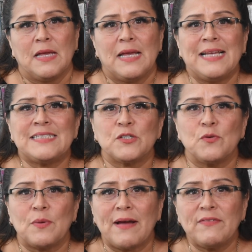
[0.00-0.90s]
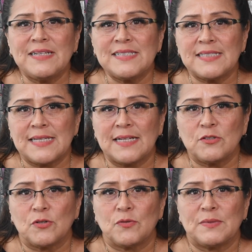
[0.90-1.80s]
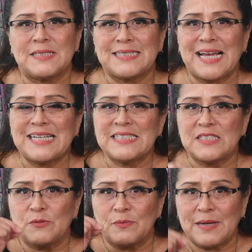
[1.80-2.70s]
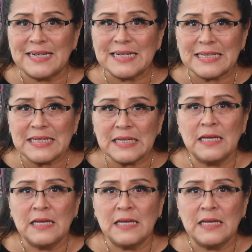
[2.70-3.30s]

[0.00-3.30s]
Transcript: Its gravity center resides directly